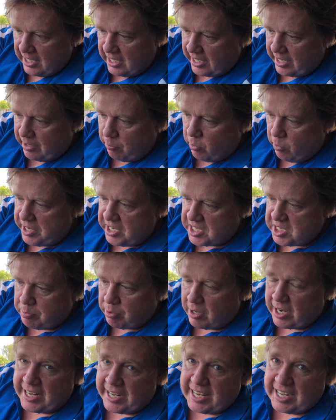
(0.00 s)
And when you're
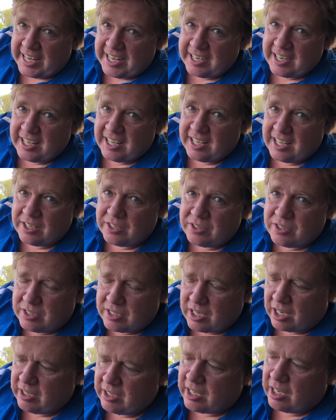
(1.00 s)
spraying it in,
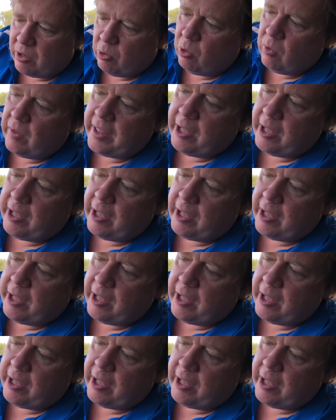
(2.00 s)
don't go all